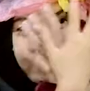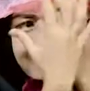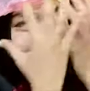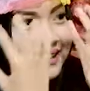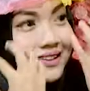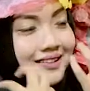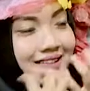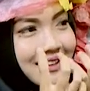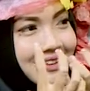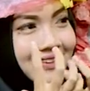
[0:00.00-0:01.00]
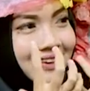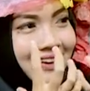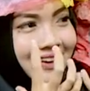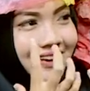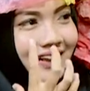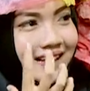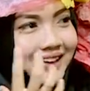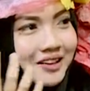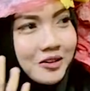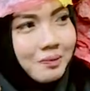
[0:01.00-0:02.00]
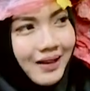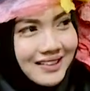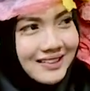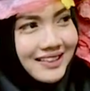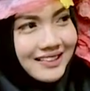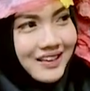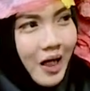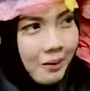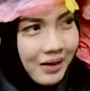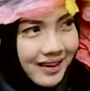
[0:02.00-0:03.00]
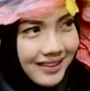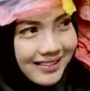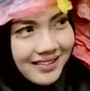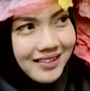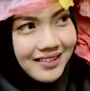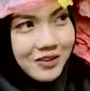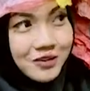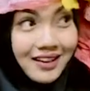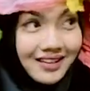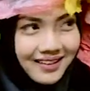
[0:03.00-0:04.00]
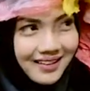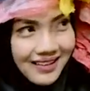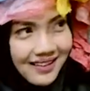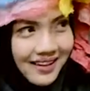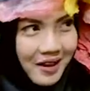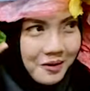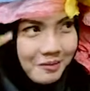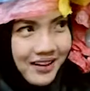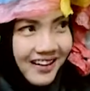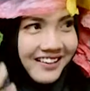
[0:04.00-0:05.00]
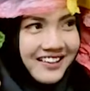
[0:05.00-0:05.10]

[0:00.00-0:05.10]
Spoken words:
face is the earth. And then it's plastic is coming to the earth. Coming.